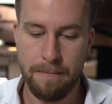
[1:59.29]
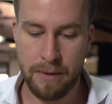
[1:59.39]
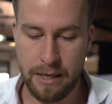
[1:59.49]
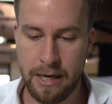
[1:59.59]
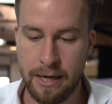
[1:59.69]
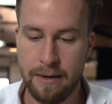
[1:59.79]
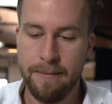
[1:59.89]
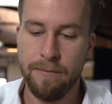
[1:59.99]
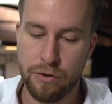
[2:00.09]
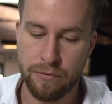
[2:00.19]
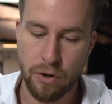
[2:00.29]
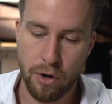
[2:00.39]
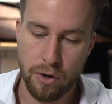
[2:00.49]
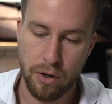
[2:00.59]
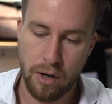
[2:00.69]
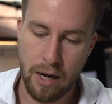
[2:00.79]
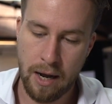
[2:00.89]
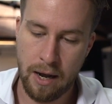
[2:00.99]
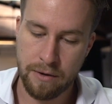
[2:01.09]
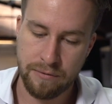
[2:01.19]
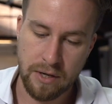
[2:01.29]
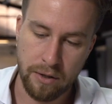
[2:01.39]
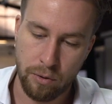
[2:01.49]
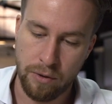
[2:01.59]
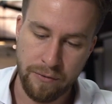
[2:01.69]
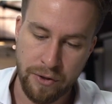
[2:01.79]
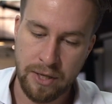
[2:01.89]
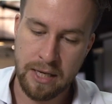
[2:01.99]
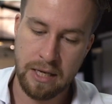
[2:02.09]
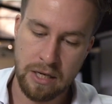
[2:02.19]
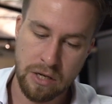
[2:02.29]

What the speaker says: Meaning you've done all of the thinking,